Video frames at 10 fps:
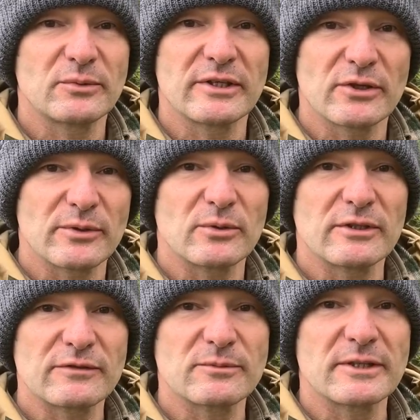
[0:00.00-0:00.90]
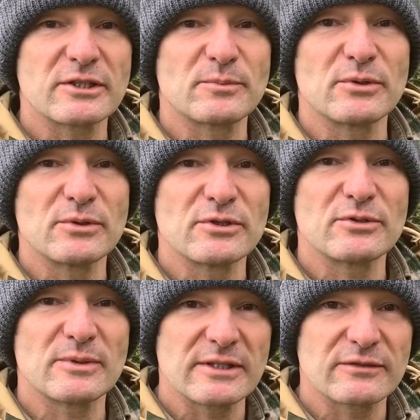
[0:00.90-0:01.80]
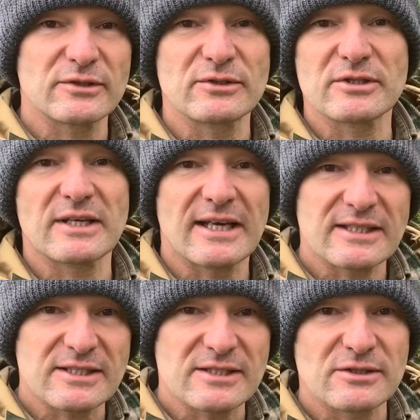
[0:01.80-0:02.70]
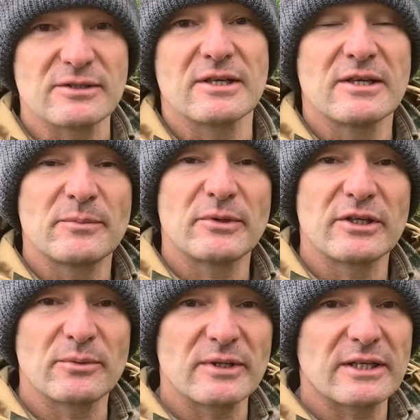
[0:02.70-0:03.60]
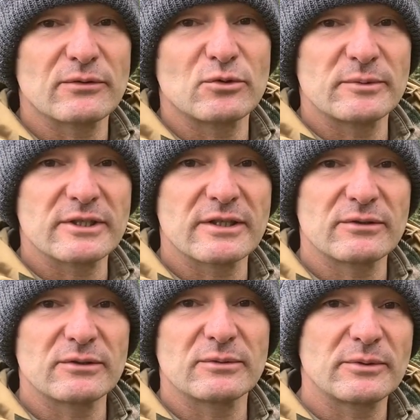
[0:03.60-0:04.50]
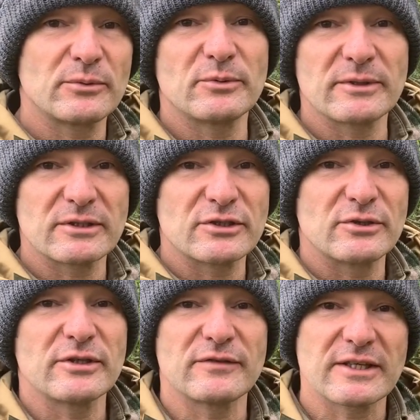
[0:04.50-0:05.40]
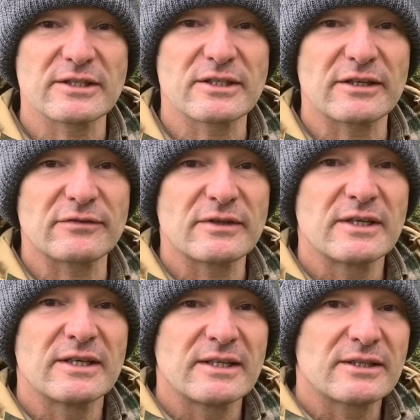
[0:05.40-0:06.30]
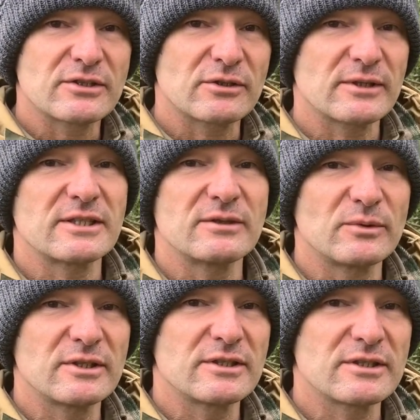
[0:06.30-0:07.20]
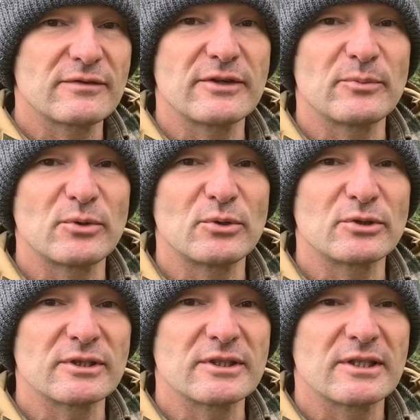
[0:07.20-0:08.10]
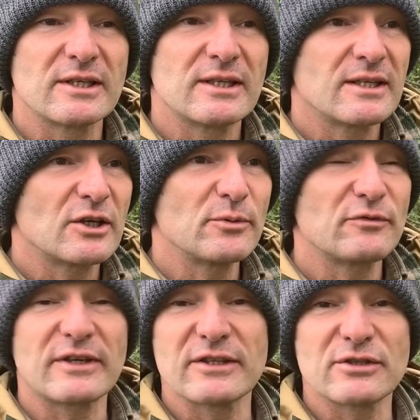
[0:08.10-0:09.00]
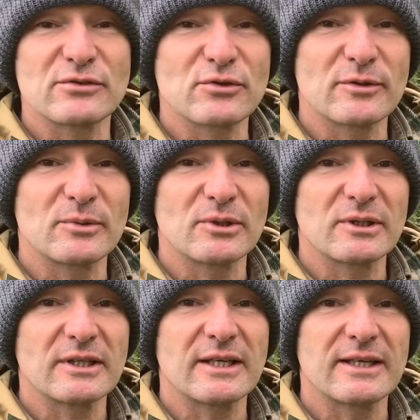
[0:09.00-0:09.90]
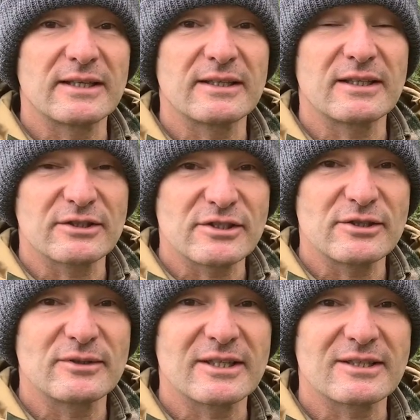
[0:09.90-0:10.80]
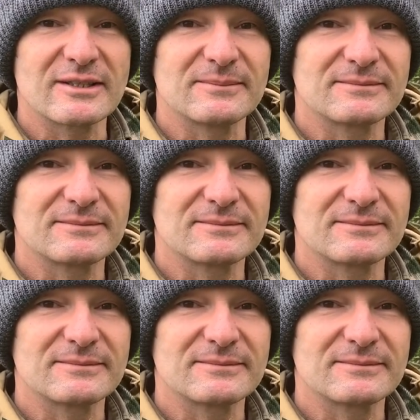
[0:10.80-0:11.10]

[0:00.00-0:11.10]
We all love to make spoons, we love to use our axes, but without the raw material we wouldn't be able to do any of that stuff. So creating woodlands is very important. I hope you found this enjoyable, and I'll see you next time.